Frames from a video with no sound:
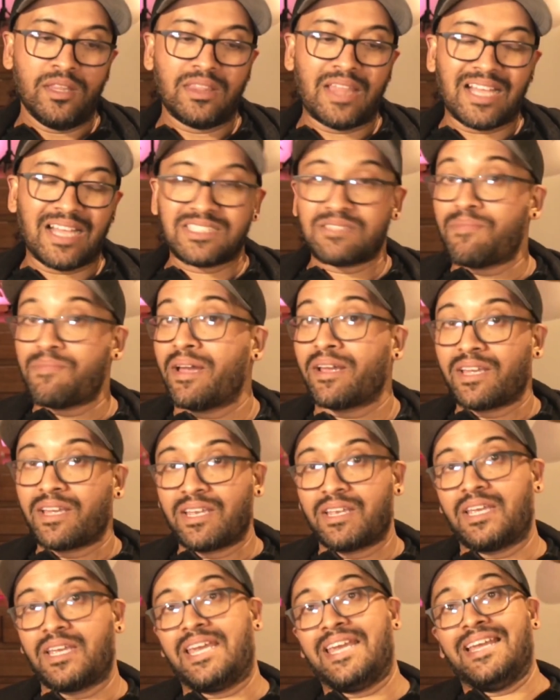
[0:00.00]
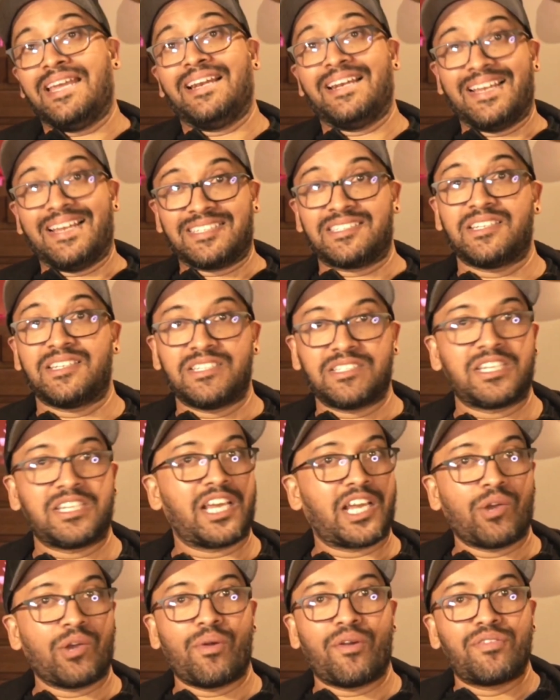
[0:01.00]
that's my key lesson and
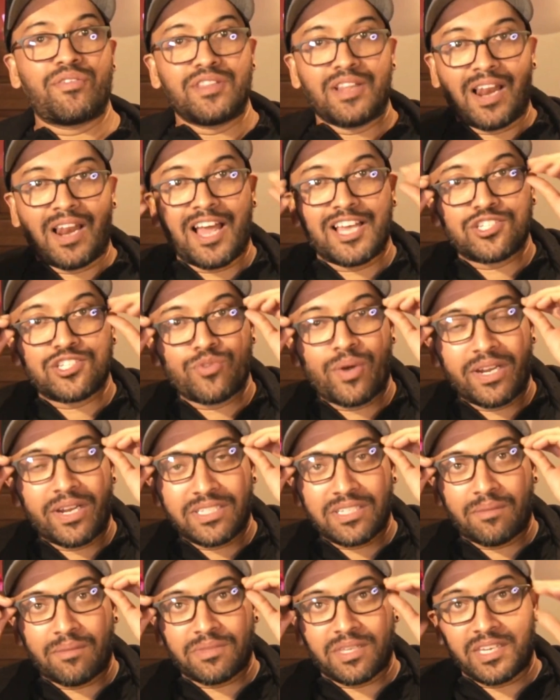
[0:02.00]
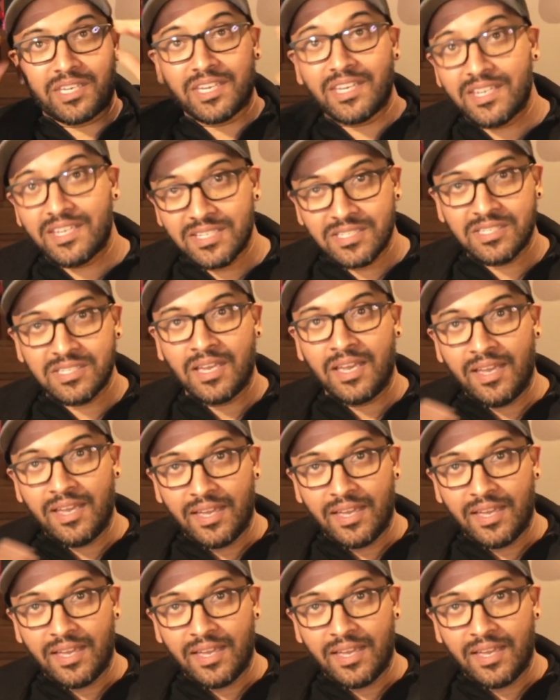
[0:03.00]
takeaway from the last 20 something years